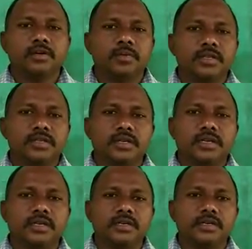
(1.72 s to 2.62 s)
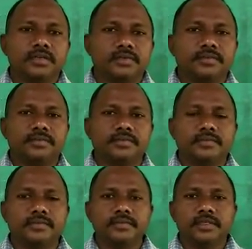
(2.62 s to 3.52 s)
Good morning, children.
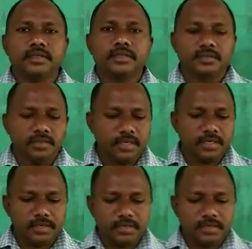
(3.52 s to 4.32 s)
Today